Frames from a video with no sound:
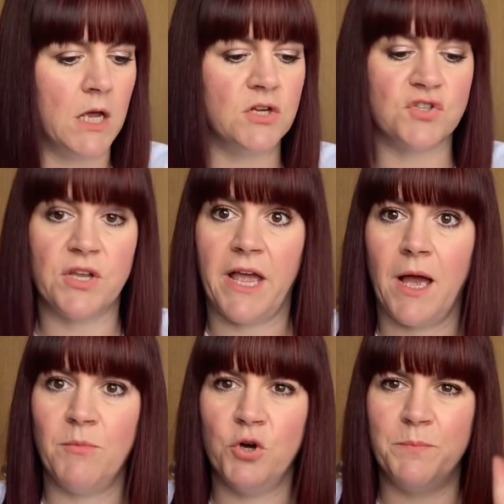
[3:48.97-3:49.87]
So yeah,
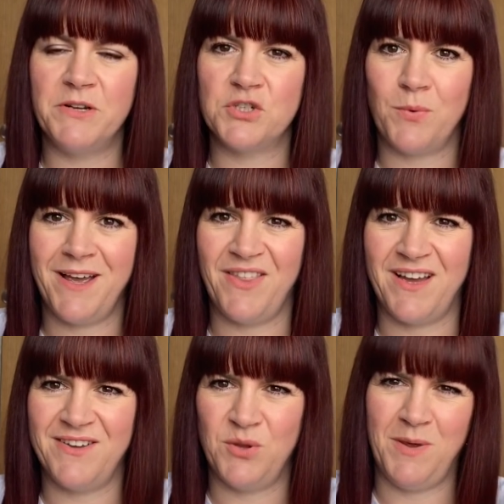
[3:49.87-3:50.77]
I'm hoping to wear
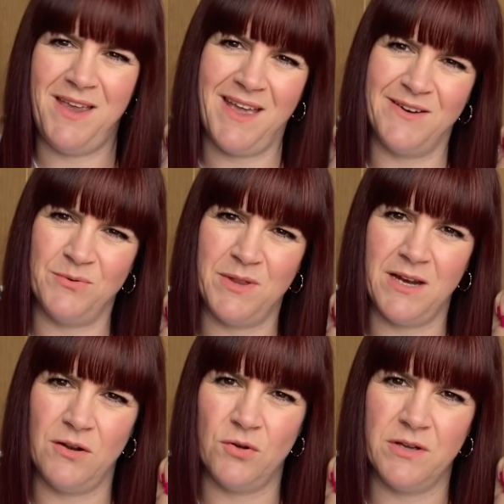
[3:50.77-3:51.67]
that at the weekend with
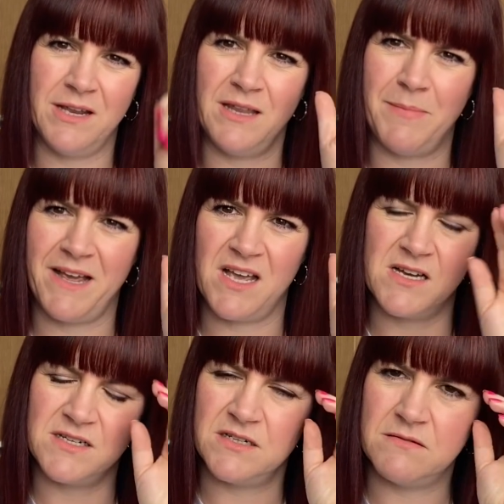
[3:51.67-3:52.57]
any luck in the back
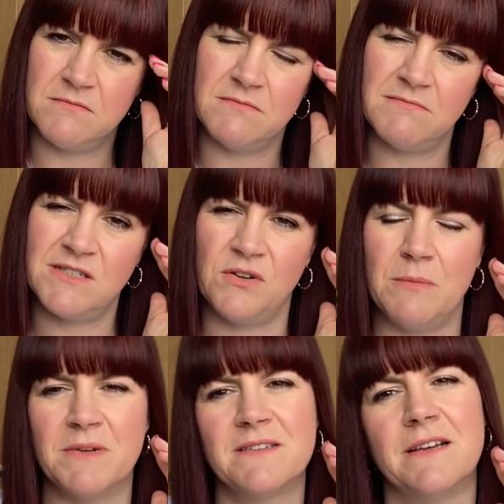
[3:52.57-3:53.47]
garden, sunning
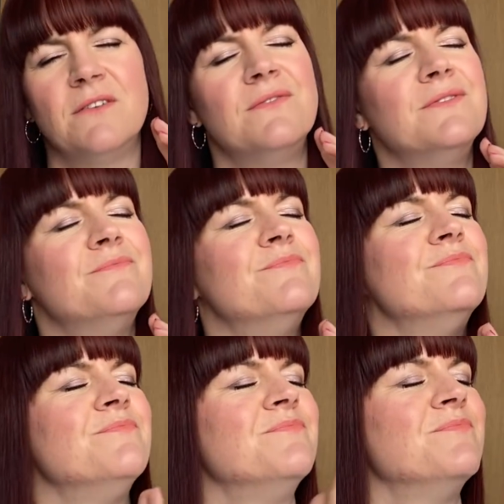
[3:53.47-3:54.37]
myself.
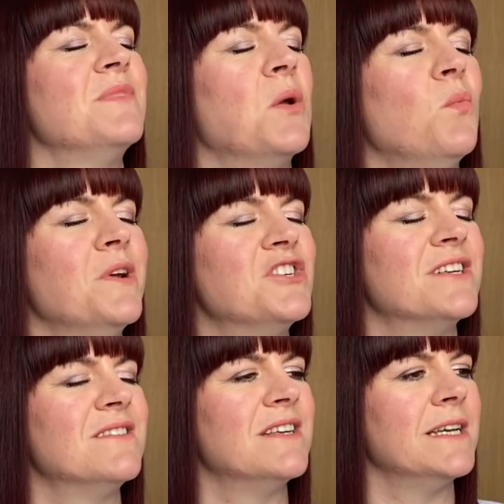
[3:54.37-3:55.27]
We
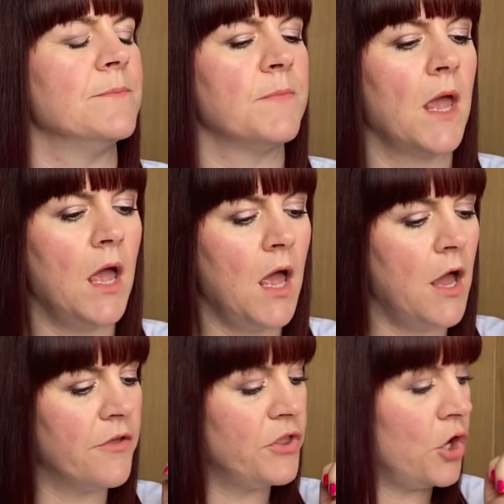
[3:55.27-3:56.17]
shall see.
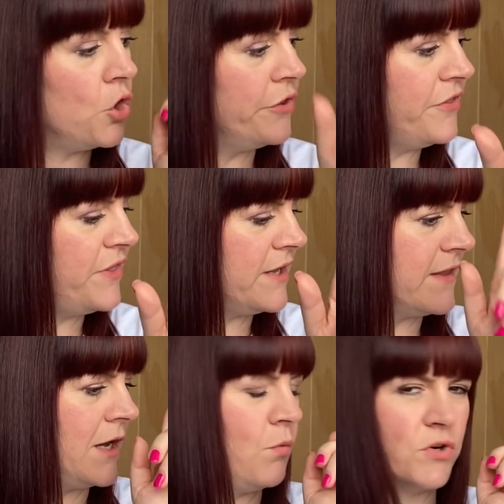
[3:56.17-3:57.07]
The other thing
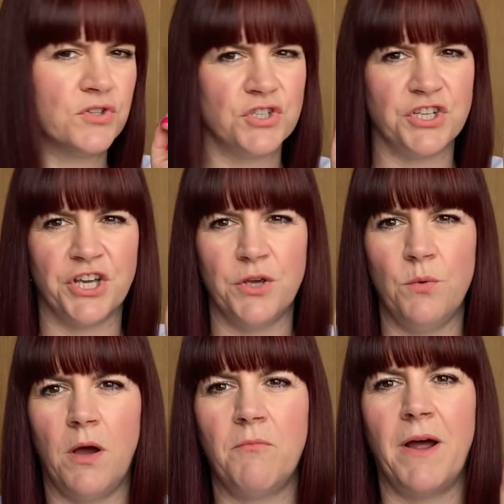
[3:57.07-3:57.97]
that I want to
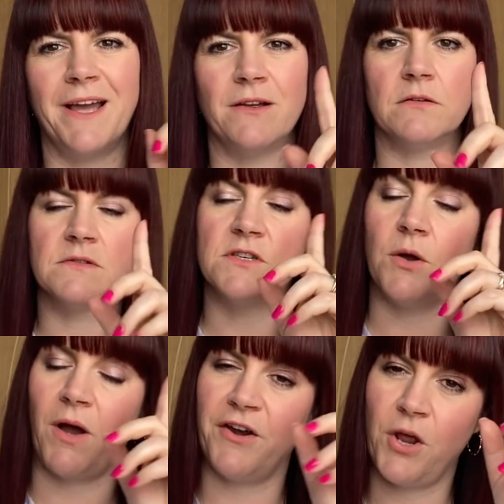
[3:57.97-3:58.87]
do, right,
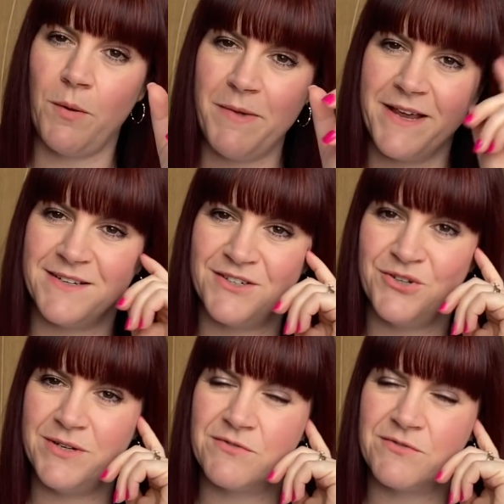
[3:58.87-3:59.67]
so I know I made a New Year's